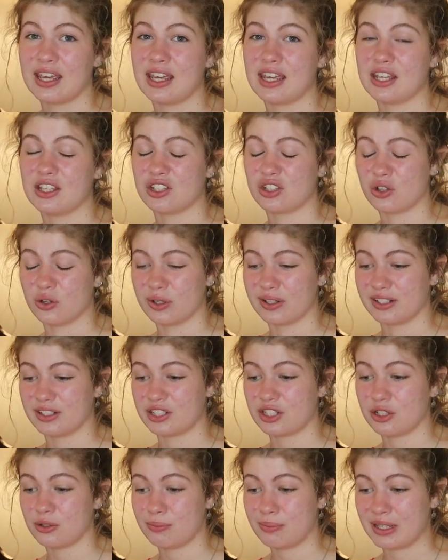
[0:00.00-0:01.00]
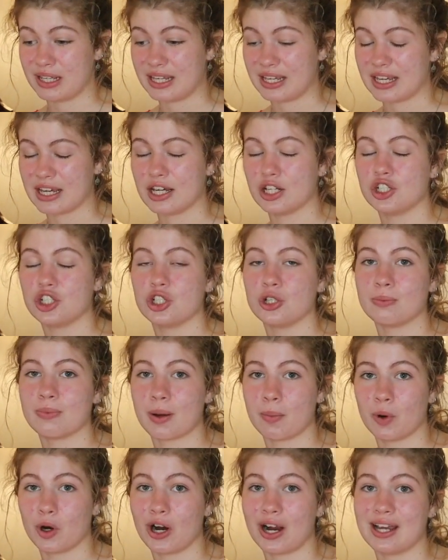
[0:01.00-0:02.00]
is going to be to
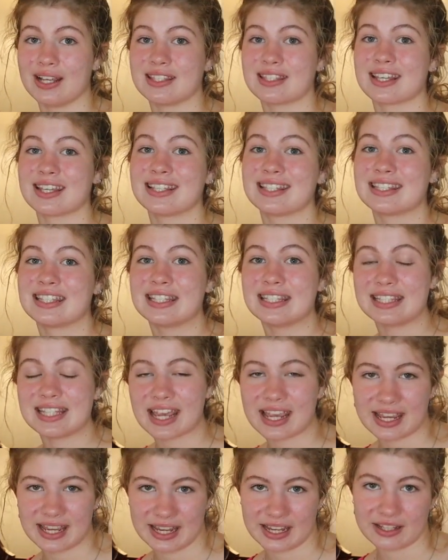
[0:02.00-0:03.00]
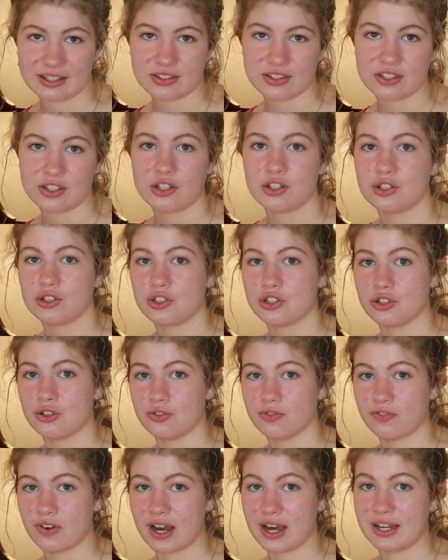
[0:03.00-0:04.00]
memorize sayings
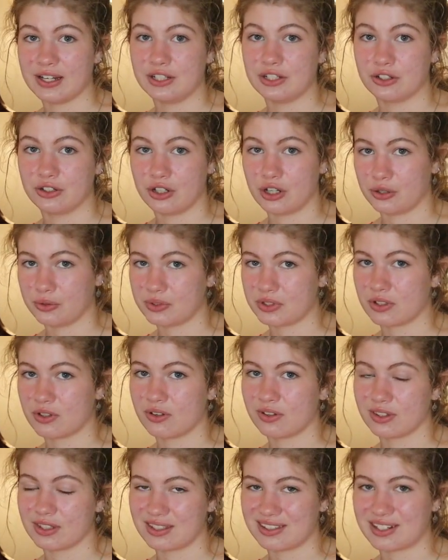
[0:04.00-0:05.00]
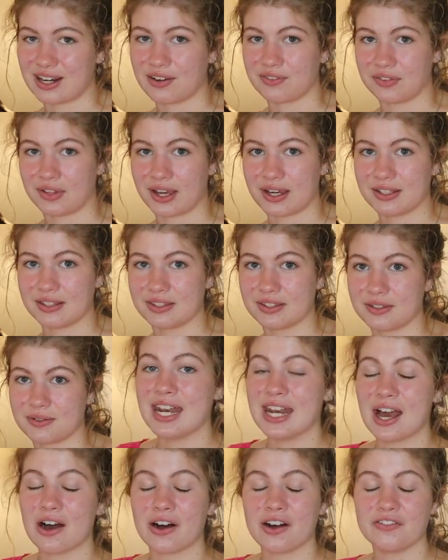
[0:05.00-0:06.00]
to find your notes on the staff lines.
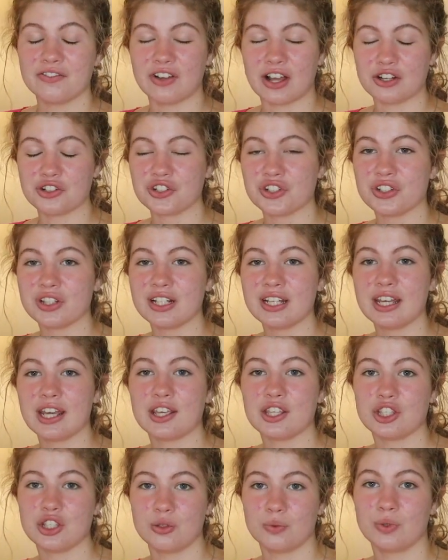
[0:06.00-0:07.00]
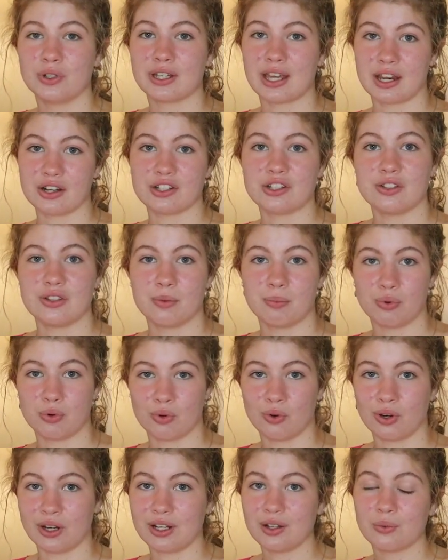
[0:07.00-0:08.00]
Now, eventually you will get to the
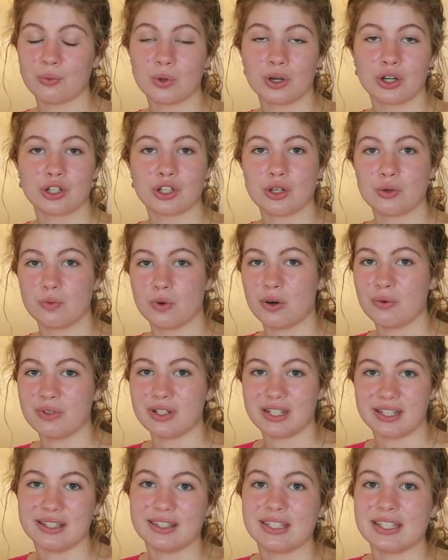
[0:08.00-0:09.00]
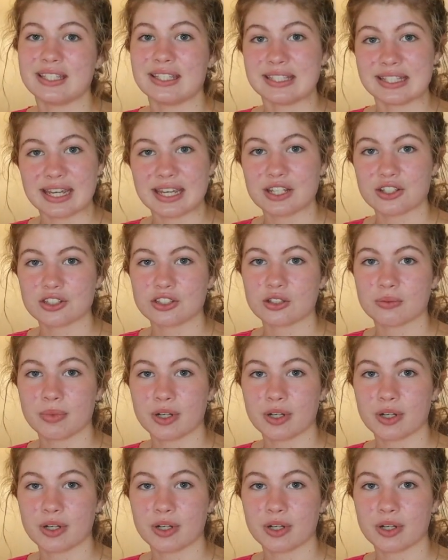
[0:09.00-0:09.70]
point where you won't need these sayings so